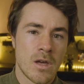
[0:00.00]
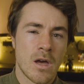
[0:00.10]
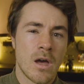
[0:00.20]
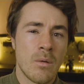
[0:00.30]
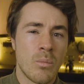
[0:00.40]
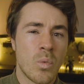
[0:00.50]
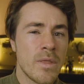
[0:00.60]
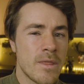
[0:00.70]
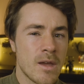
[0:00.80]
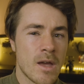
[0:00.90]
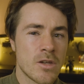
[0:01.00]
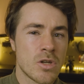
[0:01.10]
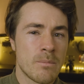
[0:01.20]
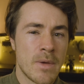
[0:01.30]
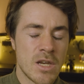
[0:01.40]
Um, one thing I
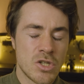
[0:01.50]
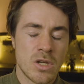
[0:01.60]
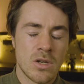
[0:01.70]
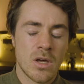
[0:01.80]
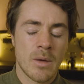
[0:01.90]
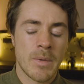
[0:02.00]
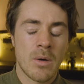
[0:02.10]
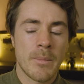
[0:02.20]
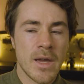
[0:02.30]
should mention about